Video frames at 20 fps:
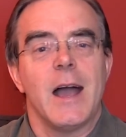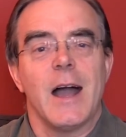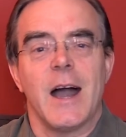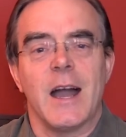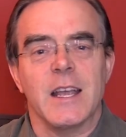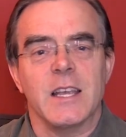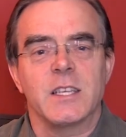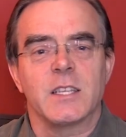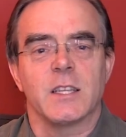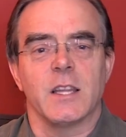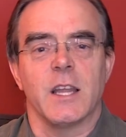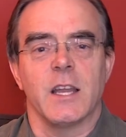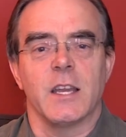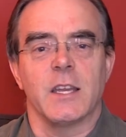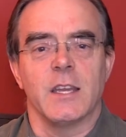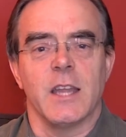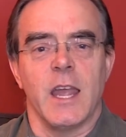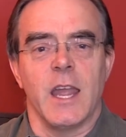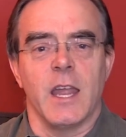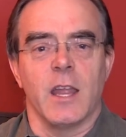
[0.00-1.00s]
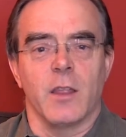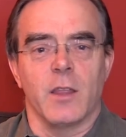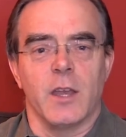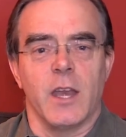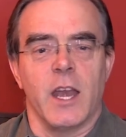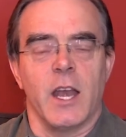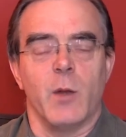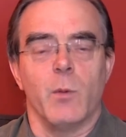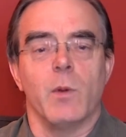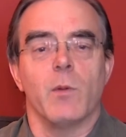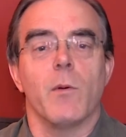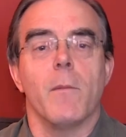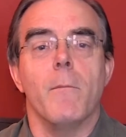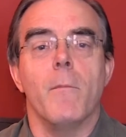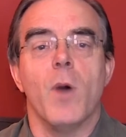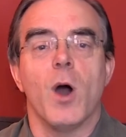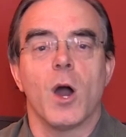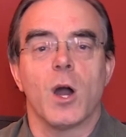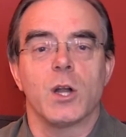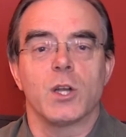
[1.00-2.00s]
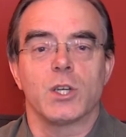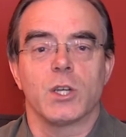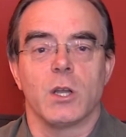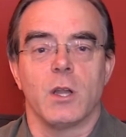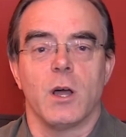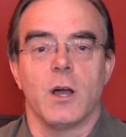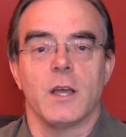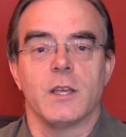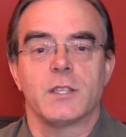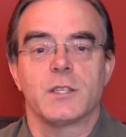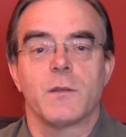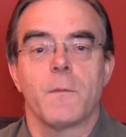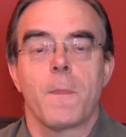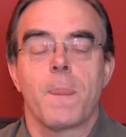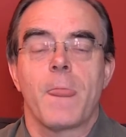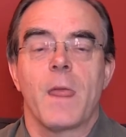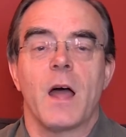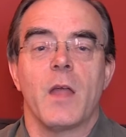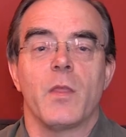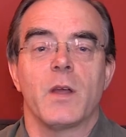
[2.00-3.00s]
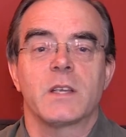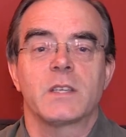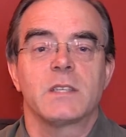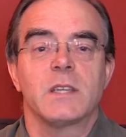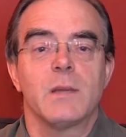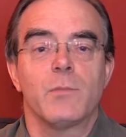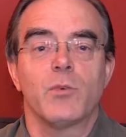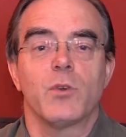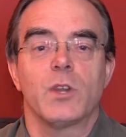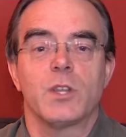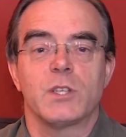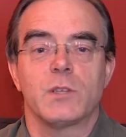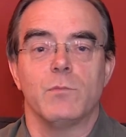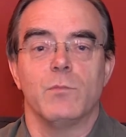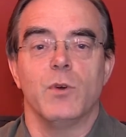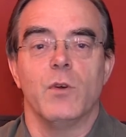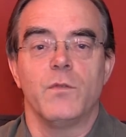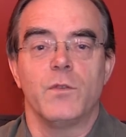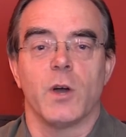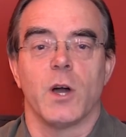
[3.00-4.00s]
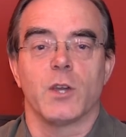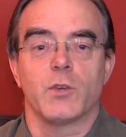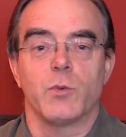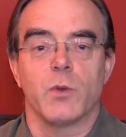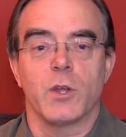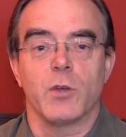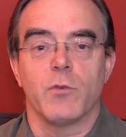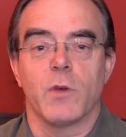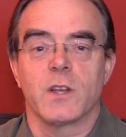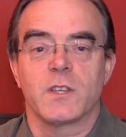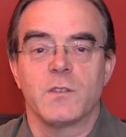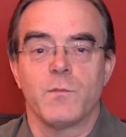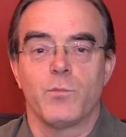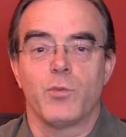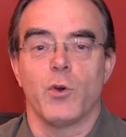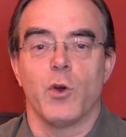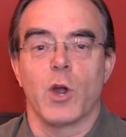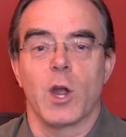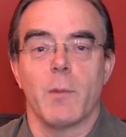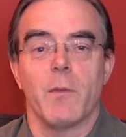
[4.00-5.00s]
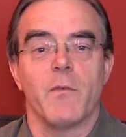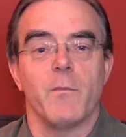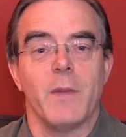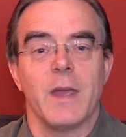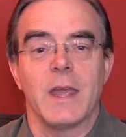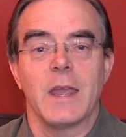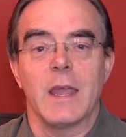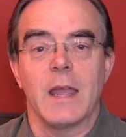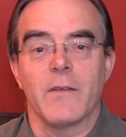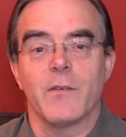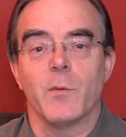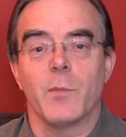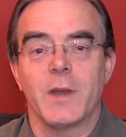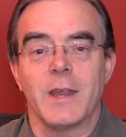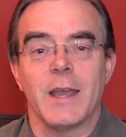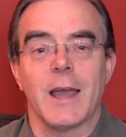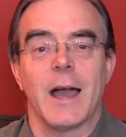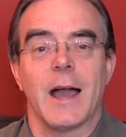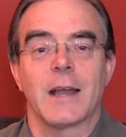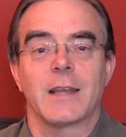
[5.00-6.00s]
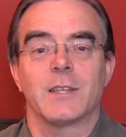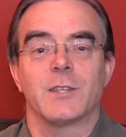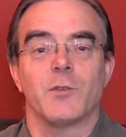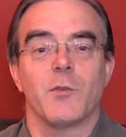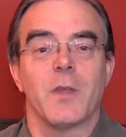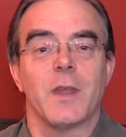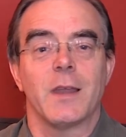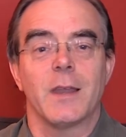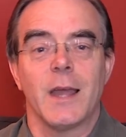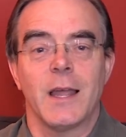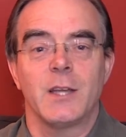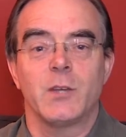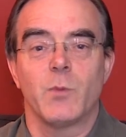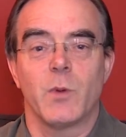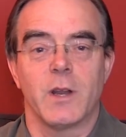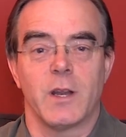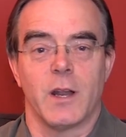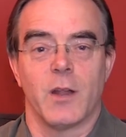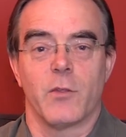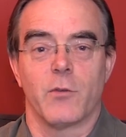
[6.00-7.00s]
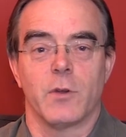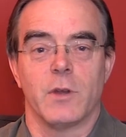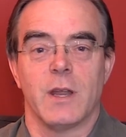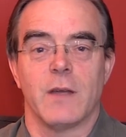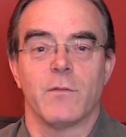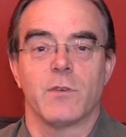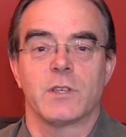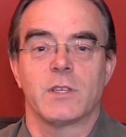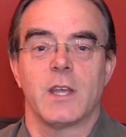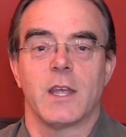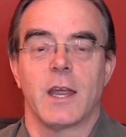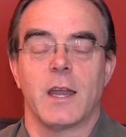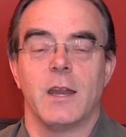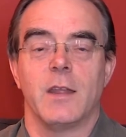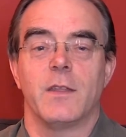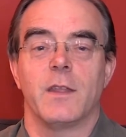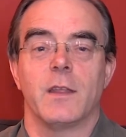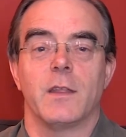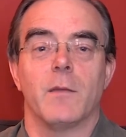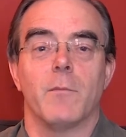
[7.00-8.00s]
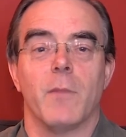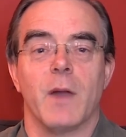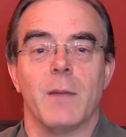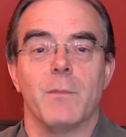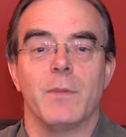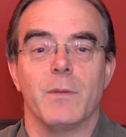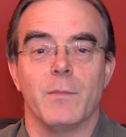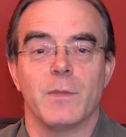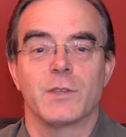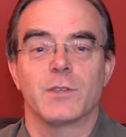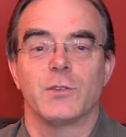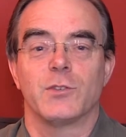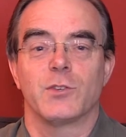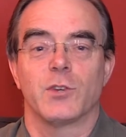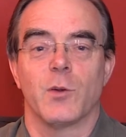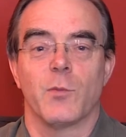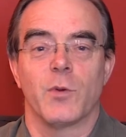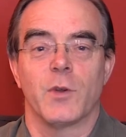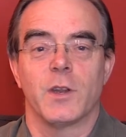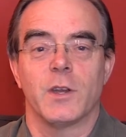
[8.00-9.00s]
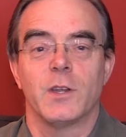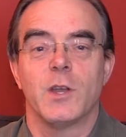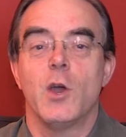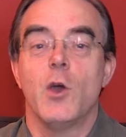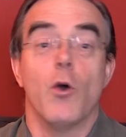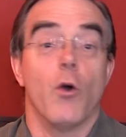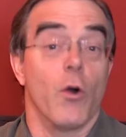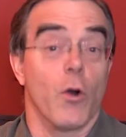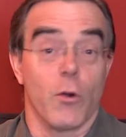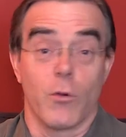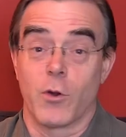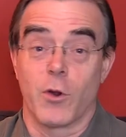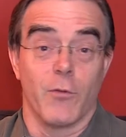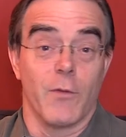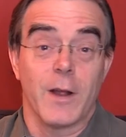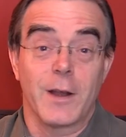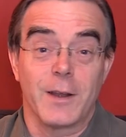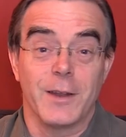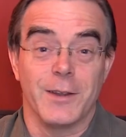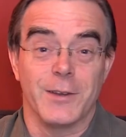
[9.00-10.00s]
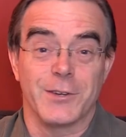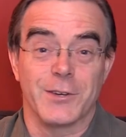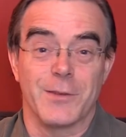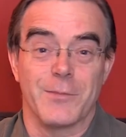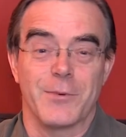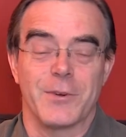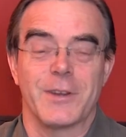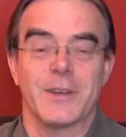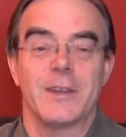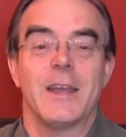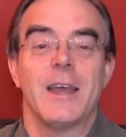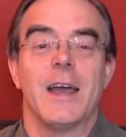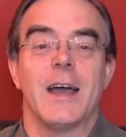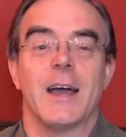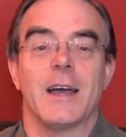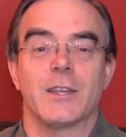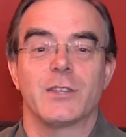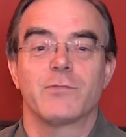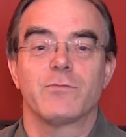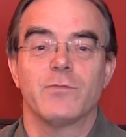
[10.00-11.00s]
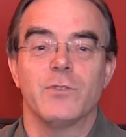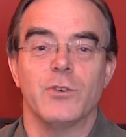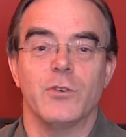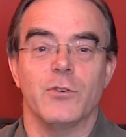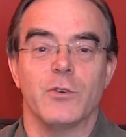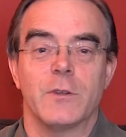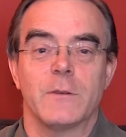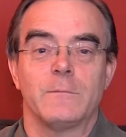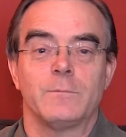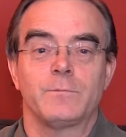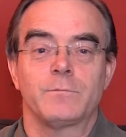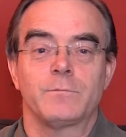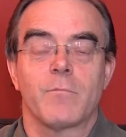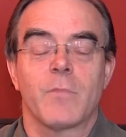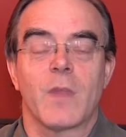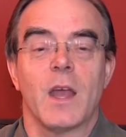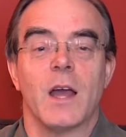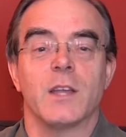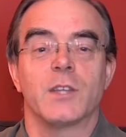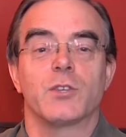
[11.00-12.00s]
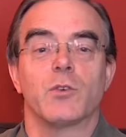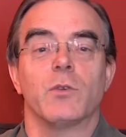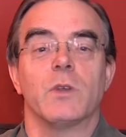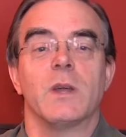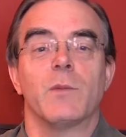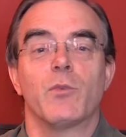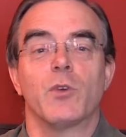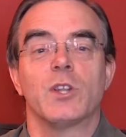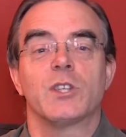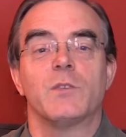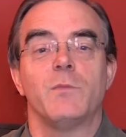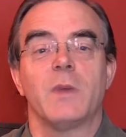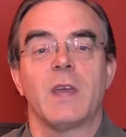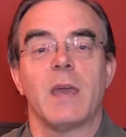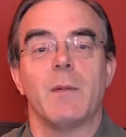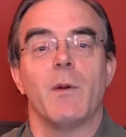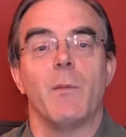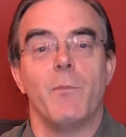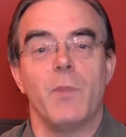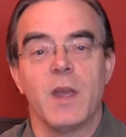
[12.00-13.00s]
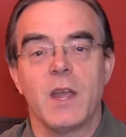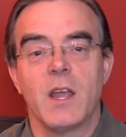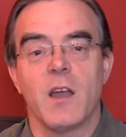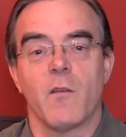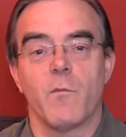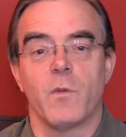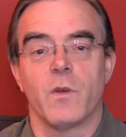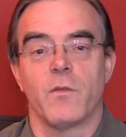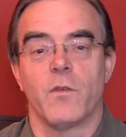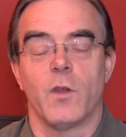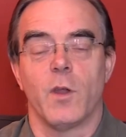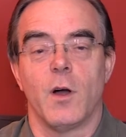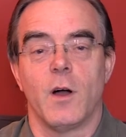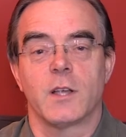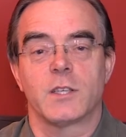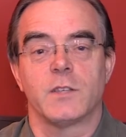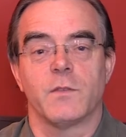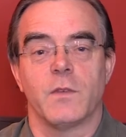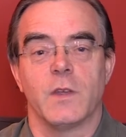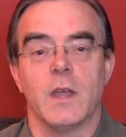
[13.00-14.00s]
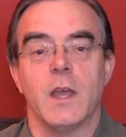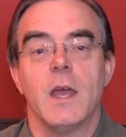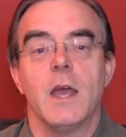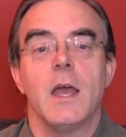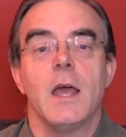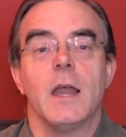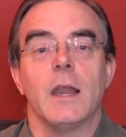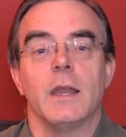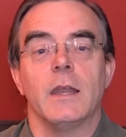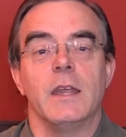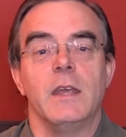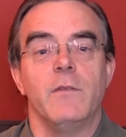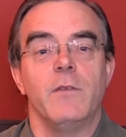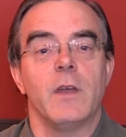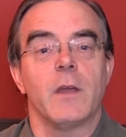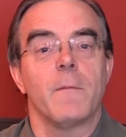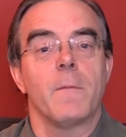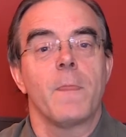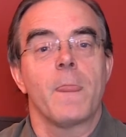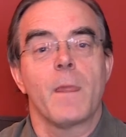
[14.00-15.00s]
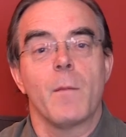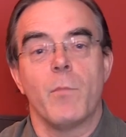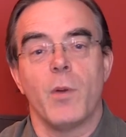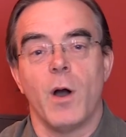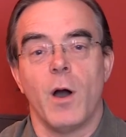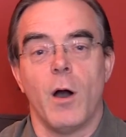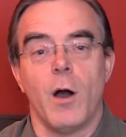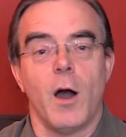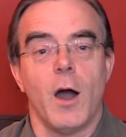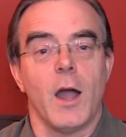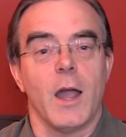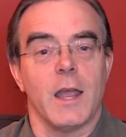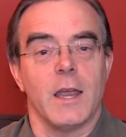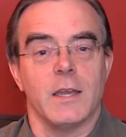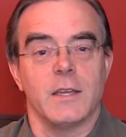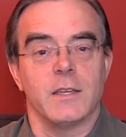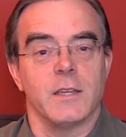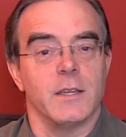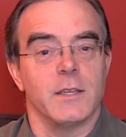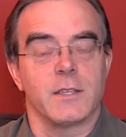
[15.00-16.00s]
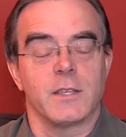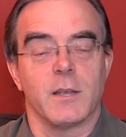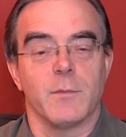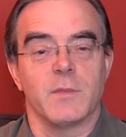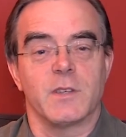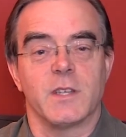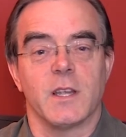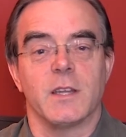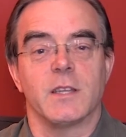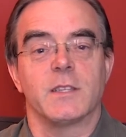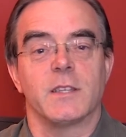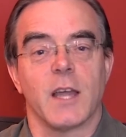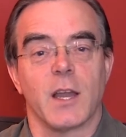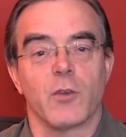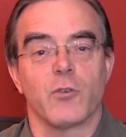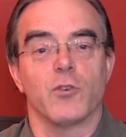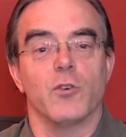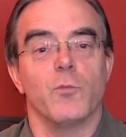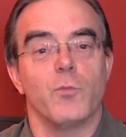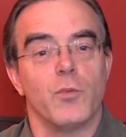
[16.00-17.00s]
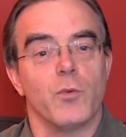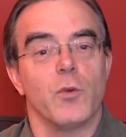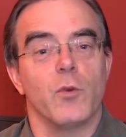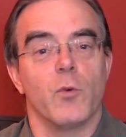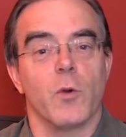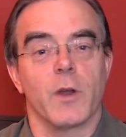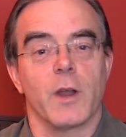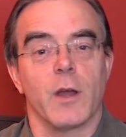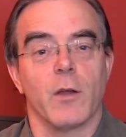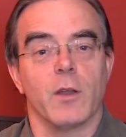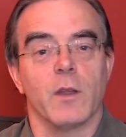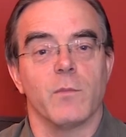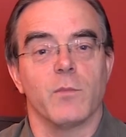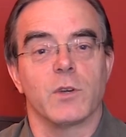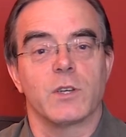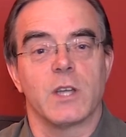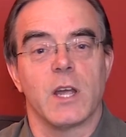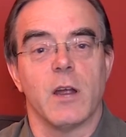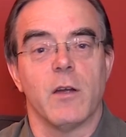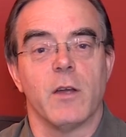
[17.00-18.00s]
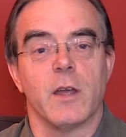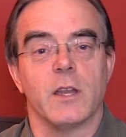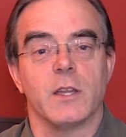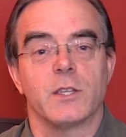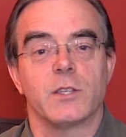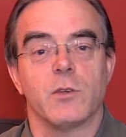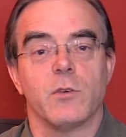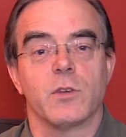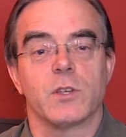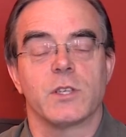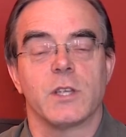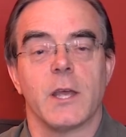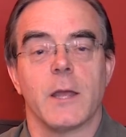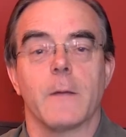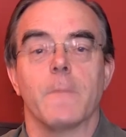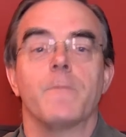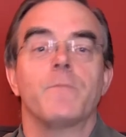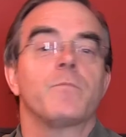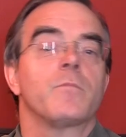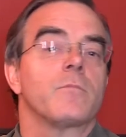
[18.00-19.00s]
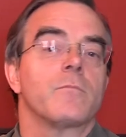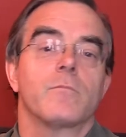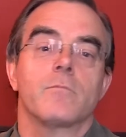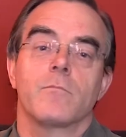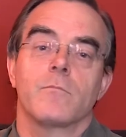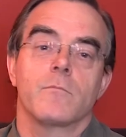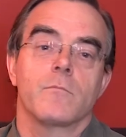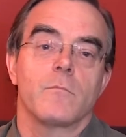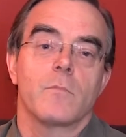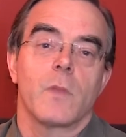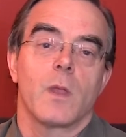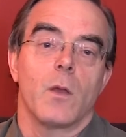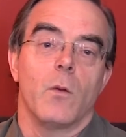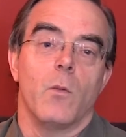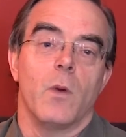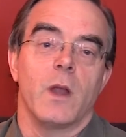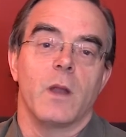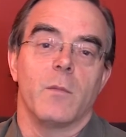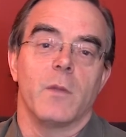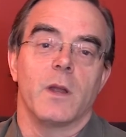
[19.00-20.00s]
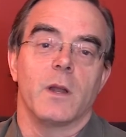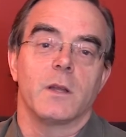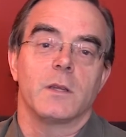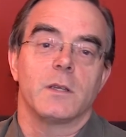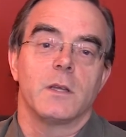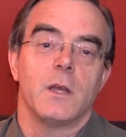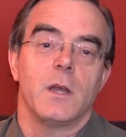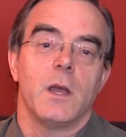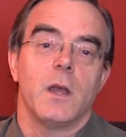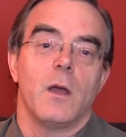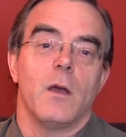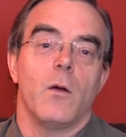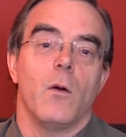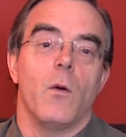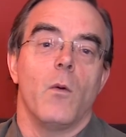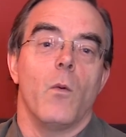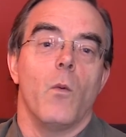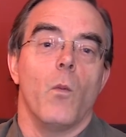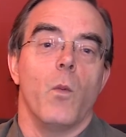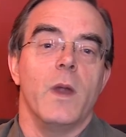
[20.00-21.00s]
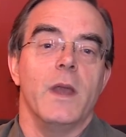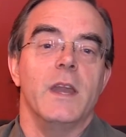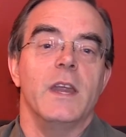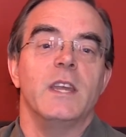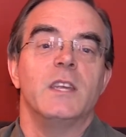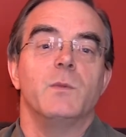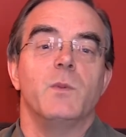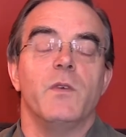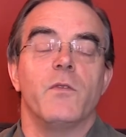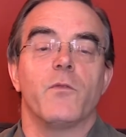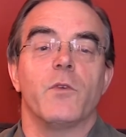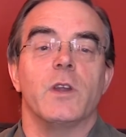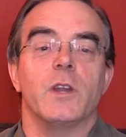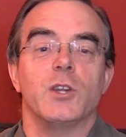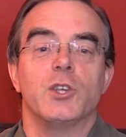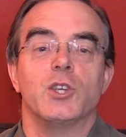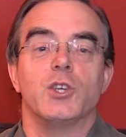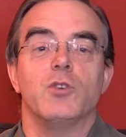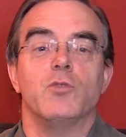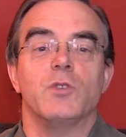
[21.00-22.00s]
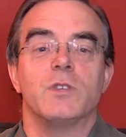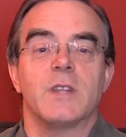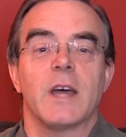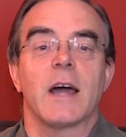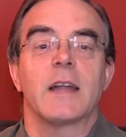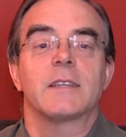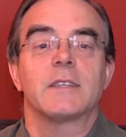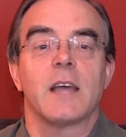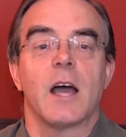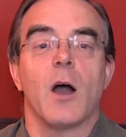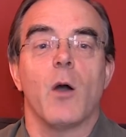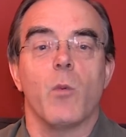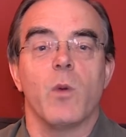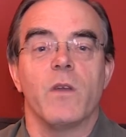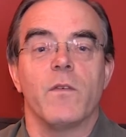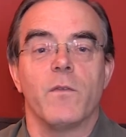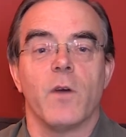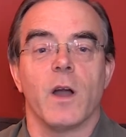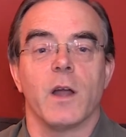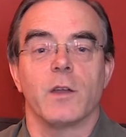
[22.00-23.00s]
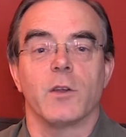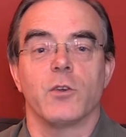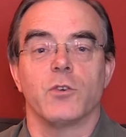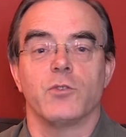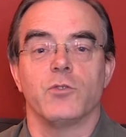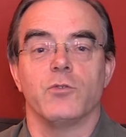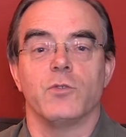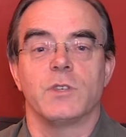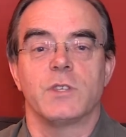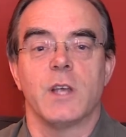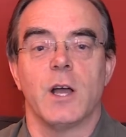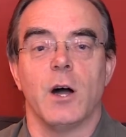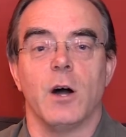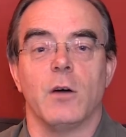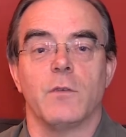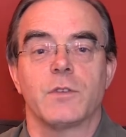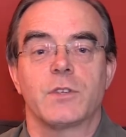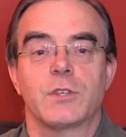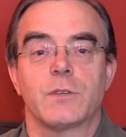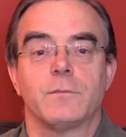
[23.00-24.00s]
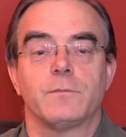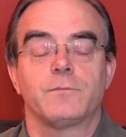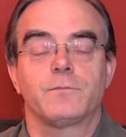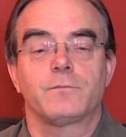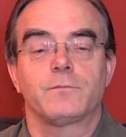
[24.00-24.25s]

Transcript: isolated and alienated. We were marginalized. And thus liberalism moved on to an aggressive program of making everybody act as though they liked one another and never saying anything that might be misinterpreted or correctly interpreted as rude. And so liberalism became a big government philosophy, leaving behind, in some sense, that group who are now libertarians who are saying, wait a minute, we need to be free to choose. That's how we find our true selves.